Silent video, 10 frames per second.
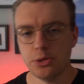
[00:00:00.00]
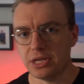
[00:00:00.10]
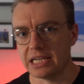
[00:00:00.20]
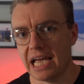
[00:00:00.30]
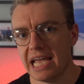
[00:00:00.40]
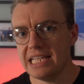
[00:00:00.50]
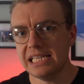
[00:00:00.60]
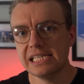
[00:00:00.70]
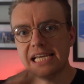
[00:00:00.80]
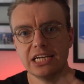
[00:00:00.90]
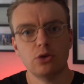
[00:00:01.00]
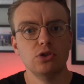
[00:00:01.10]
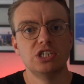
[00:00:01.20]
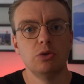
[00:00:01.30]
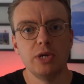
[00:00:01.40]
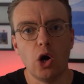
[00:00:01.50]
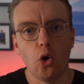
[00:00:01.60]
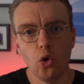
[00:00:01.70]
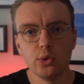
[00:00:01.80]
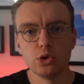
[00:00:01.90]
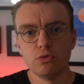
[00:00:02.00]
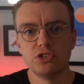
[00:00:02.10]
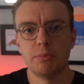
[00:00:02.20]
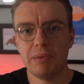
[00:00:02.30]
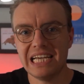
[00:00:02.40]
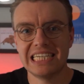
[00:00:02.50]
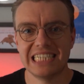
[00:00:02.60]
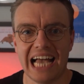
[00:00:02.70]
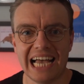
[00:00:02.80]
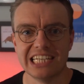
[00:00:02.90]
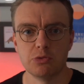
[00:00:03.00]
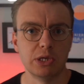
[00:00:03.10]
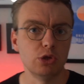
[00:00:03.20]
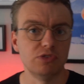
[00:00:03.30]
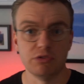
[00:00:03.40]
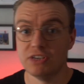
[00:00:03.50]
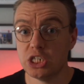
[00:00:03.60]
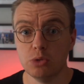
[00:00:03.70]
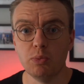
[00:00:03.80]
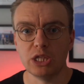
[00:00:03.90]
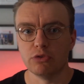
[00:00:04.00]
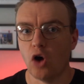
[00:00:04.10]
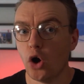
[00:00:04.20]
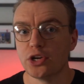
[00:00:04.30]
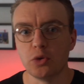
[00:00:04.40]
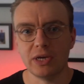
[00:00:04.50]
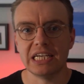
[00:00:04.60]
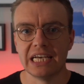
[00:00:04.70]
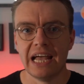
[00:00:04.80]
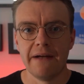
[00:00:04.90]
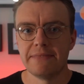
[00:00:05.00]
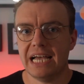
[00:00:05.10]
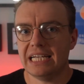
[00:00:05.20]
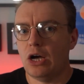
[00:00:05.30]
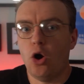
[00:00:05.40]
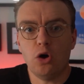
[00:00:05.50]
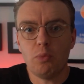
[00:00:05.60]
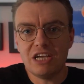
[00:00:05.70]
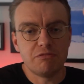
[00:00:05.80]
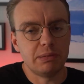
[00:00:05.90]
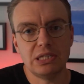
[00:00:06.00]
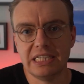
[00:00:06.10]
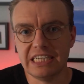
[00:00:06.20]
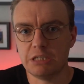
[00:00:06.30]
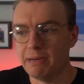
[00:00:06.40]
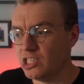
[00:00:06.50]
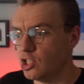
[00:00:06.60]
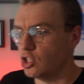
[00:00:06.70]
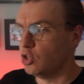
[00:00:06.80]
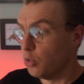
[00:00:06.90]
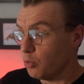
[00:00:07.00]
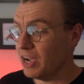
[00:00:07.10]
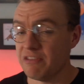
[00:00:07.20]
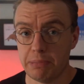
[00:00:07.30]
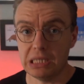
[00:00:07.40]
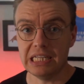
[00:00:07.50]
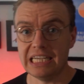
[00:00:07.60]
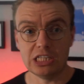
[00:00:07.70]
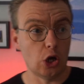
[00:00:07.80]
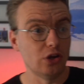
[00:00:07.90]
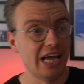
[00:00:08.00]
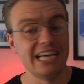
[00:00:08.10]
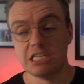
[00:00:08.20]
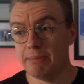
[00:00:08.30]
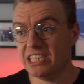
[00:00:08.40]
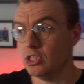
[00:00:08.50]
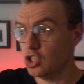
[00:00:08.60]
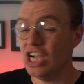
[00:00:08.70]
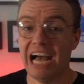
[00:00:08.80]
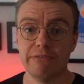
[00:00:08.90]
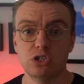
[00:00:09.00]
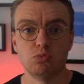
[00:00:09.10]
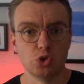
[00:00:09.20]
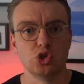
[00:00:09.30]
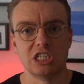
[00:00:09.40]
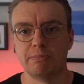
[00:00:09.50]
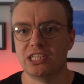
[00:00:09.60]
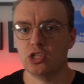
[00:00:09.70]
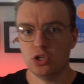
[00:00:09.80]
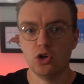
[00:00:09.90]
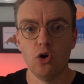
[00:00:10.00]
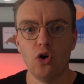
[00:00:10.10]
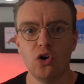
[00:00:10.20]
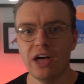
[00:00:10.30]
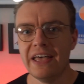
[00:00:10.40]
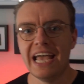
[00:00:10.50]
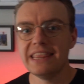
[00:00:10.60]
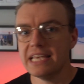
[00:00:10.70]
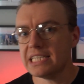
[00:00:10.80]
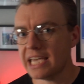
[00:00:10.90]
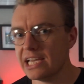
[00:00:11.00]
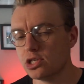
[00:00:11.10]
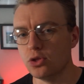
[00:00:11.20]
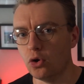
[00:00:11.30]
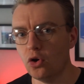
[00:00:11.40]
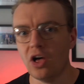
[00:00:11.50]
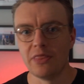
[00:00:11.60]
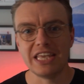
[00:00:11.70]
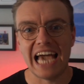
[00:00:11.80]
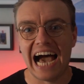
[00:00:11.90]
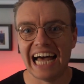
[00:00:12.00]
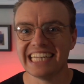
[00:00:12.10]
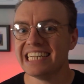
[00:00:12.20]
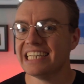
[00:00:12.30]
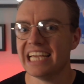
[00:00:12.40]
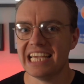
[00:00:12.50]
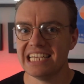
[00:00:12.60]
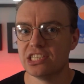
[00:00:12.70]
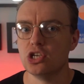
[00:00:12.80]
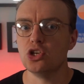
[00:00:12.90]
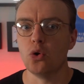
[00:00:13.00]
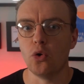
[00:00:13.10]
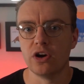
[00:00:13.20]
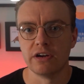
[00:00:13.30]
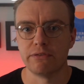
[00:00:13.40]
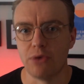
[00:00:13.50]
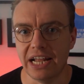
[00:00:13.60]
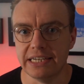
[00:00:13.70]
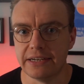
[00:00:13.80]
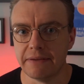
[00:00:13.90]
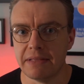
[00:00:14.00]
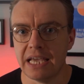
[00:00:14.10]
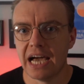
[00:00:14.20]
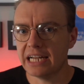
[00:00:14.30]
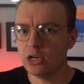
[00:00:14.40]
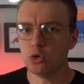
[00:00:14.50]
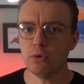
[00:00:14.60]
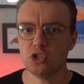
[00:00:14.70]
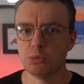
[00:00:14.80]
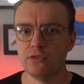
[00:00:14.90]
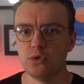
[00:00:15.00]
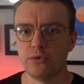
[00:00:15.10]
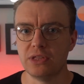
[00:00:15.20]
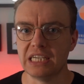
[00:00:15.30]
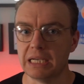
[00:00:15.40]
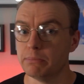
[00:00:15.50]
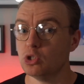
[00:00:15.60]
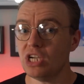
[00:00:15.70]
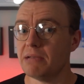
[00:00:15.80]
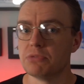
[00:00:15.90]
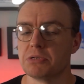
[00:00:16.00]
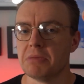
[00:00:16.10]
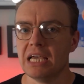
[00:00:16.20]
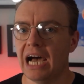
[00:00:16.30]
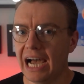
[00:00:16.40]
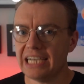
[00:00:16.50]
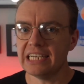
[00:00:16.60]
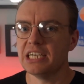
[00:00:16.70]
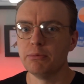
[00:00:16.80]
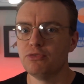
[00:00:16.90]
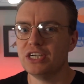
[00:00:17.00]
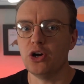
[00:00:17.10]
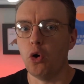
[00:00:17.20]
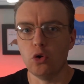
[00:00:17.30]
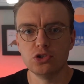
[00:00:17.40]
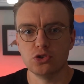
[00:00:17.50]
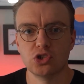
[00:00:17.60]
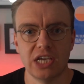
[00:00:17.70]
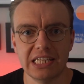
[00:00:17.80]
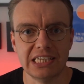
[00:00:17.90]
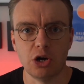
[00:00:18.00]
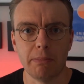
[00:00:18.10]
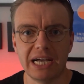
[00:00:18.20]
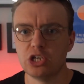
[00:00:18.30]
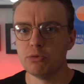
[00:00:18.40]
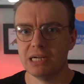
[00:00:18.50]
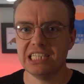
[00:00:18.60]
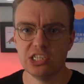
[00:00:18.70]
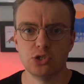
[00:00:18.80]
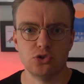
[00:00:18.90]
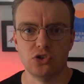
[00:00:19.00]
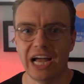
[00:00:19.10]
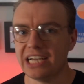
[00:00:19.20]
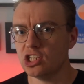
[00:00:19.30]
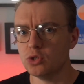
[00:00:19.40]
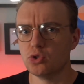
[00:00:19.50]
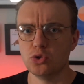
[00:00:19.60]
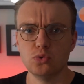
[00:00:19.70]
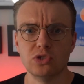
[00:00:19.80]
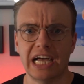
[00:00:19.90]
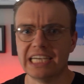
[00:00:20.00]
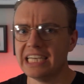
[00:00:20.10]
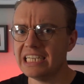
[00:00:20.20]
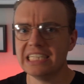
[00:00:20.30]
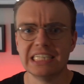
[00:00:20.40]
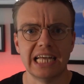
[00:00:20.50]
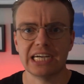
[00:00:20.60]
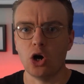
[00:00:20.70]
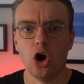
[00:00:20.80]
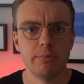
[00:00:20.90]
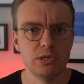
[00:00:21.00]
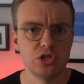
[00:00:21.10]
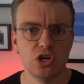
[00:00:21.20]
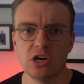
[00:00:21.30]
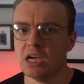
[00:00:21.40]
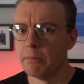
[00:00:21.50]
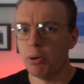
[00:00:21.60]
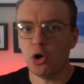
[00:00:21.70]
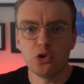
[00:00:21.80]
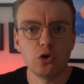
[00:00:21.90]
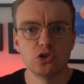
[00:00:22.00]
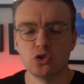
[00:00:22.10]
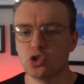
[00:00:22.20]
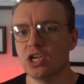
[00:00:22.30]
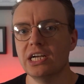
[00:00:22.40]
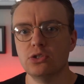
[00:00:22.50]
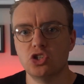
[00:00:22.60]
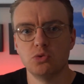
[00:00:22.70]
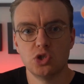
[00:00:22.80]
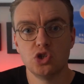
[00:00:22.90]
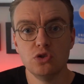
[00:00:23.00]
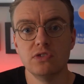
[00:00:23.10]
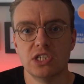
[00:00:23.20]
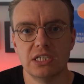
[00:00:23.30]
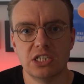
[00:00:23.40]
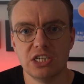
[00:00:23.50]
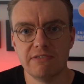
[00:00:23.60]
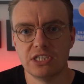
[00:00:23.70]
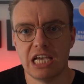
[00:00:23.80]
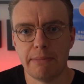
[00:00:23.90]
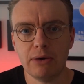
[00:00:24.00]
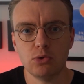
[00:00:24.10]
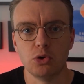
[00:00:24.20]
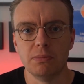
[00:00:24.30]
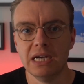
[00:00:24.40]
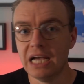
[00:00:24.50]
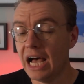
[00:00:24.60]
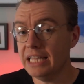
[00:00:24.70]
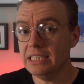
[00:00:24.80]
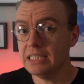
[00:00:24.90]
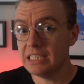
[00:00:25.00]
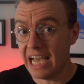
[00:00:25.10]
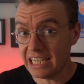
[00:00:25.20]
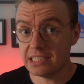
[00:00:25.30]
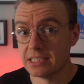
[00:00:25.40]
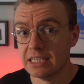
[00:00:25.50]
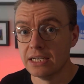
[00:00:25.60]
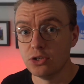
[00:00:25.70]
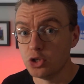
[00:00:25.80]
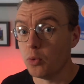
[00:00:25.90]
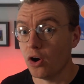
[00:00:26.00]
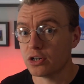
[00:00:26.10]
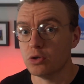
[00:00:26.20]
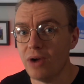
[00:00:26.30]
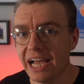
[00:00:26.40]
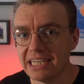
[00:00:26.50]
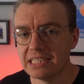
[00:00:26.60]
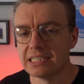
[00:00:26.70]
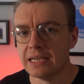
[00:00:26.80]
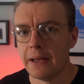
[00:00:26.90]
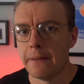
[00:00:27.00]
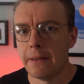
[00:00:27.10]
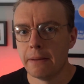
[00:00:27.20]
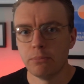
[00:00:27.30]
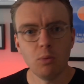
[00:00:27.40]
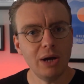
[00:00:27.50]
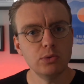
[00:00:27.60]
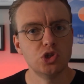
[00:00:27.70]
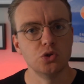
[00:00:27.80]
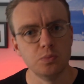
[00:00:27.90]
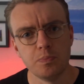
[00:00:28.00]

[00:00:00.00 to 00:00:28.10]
the thing. In technology, we all love to pick sides. We love division. We love arguing that our way of building is better than another way of building. .NET is better than Java. Rust is better than Go. In this case, though, the and is your friend. And I know what some of you are thinking, but James, I can configure auto-scaling on my Kubernetes cluster. I can use tools like Keda, like Carpenter, pod auto-scalers to achieve the same outcome. And yes, you are correct, but why would you?